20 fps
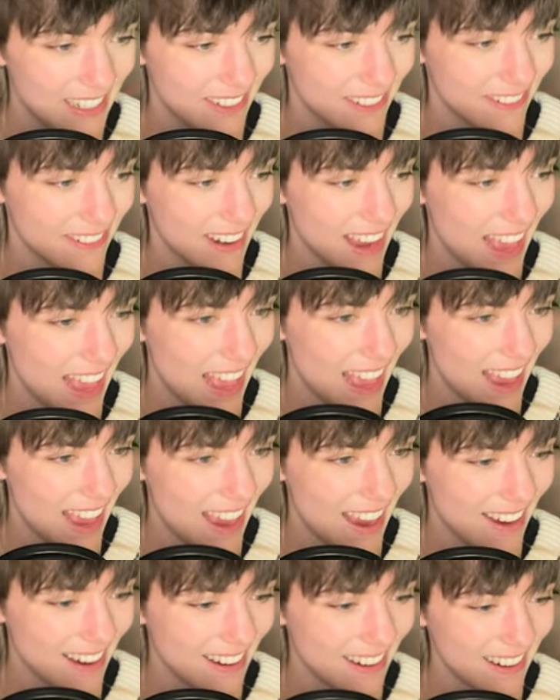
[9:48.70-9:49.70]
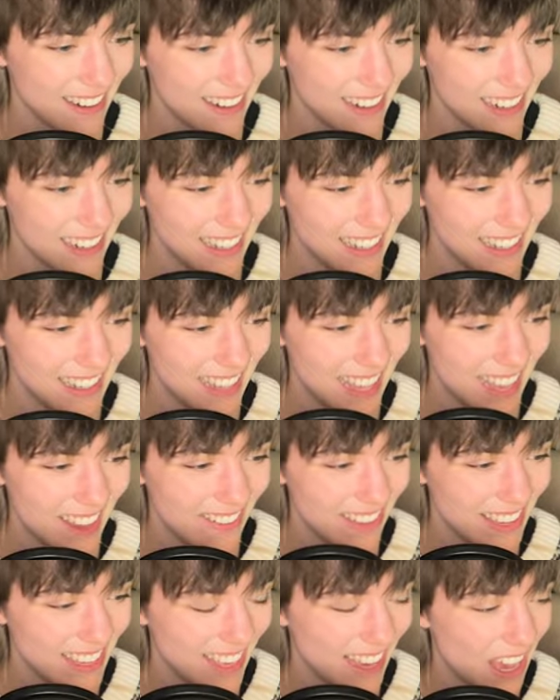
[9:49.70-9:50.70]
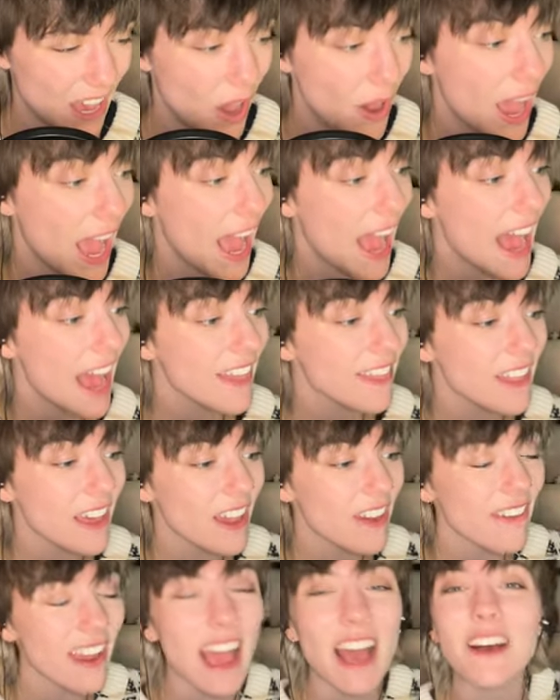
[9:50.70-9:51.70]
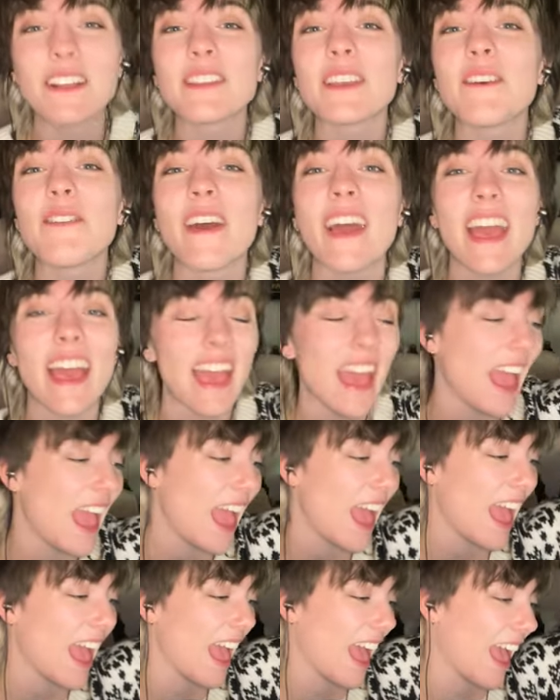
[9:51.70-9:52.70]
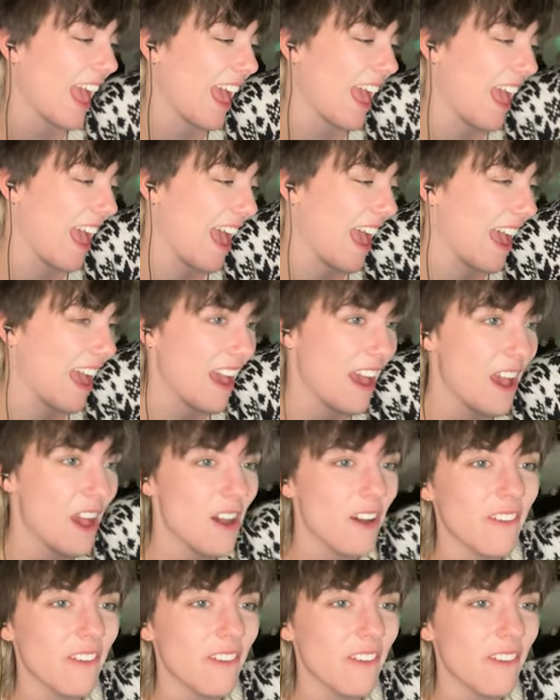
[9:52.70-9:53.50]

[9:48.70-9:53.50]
Rawr! There we go. And they're out of here!